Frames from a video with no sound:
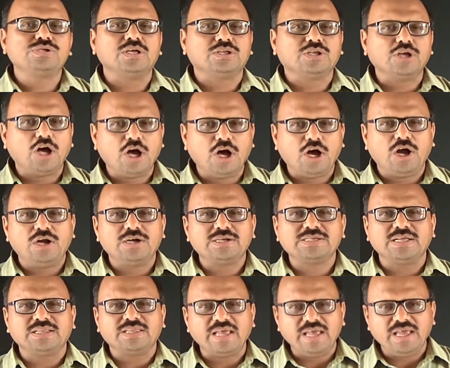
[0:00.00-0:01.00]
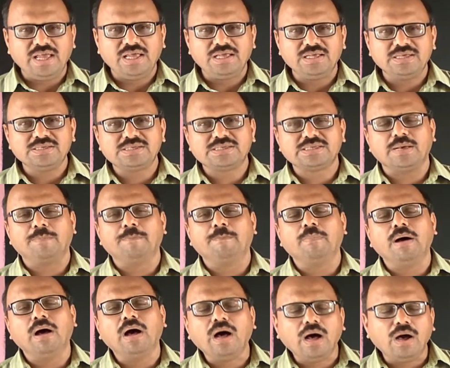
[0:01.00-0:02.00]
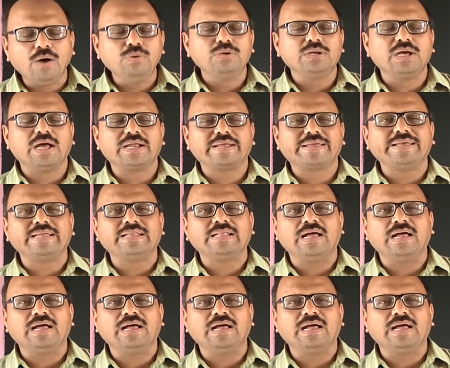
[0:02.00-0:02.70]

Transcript: the thoughts, the things about R.K.